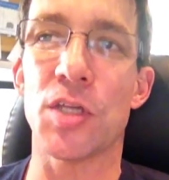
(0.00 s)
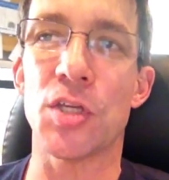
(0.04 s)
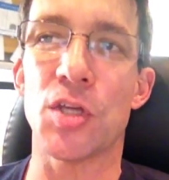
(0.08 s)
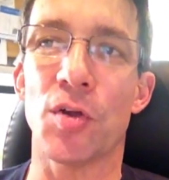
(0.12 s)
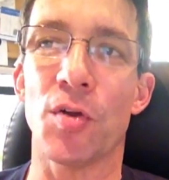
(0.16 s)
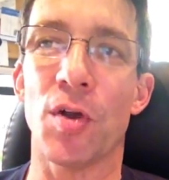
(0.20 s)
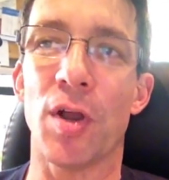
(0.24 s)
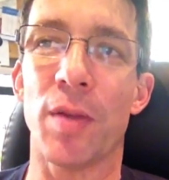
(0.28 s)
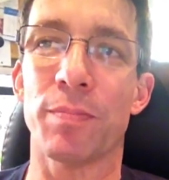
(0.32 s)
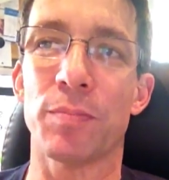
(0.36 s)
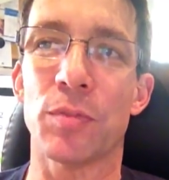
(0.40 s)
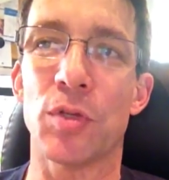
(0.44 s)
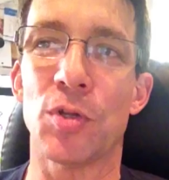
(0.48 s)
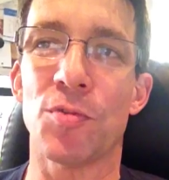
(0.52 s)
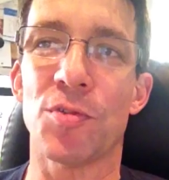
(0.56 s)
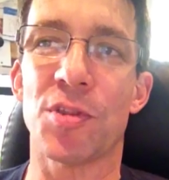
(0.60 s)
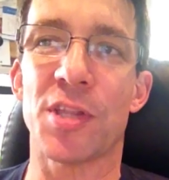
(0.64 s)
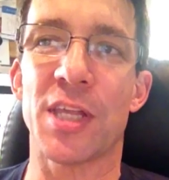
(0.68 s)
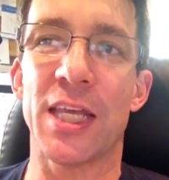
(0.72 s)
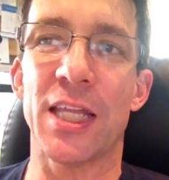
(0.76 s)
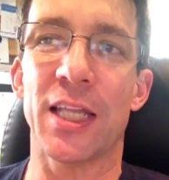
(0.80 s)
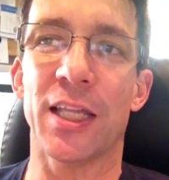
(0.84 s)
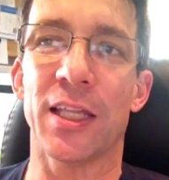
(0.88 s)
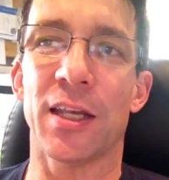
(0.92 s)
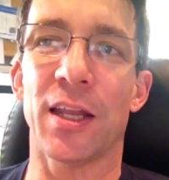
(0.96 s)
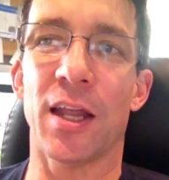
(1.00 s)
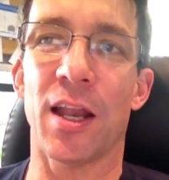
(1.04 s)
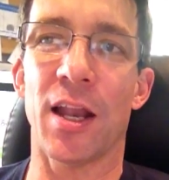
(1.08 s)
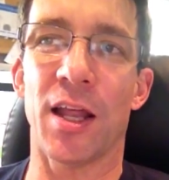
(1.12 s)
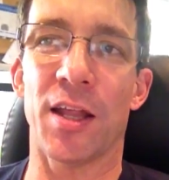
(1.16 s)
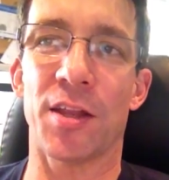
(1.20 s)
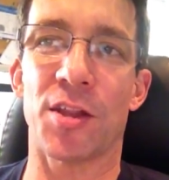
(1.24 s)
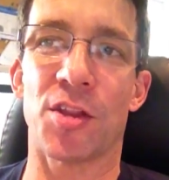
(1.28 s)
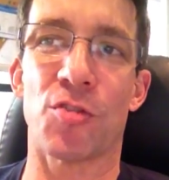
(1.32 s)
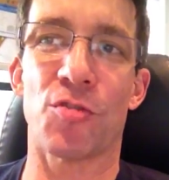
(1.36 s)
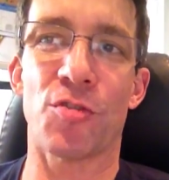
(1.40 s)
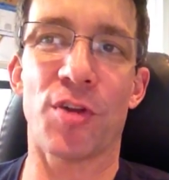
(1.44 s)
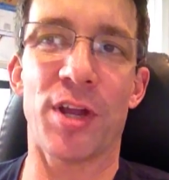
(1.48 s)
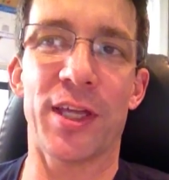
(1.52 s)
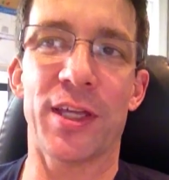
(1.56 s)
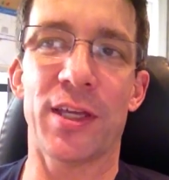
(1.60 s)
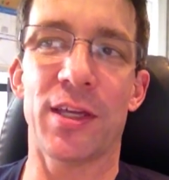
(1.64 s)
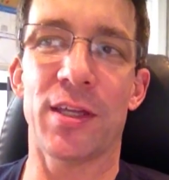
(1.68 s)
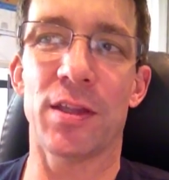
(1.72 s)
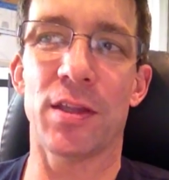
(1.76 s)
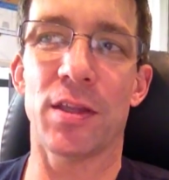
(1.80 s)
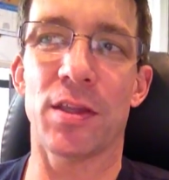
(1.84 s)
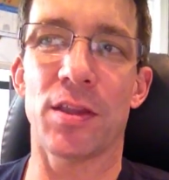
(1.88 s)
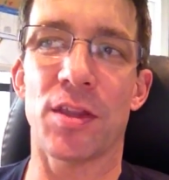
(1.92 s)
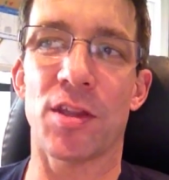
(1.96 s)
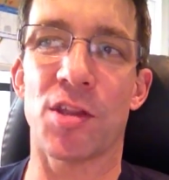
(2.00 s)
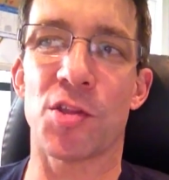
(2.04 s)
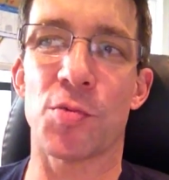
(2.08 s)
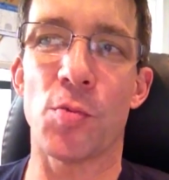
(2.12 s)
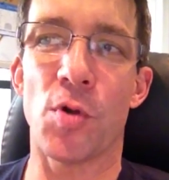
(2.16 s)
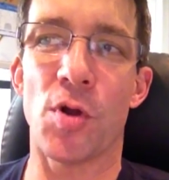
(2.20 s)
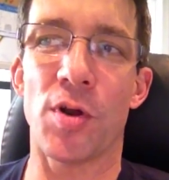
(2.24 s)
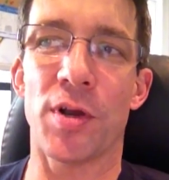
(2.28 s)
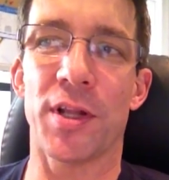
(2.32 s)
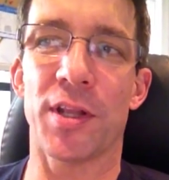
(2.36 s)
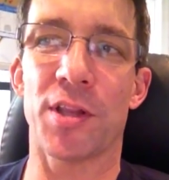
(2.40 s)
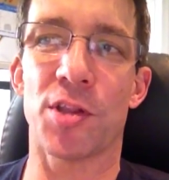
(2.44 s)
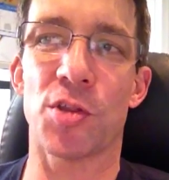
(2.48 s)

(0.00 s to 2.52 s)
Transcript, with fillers: Europe, New Zealand, and Australia this morning,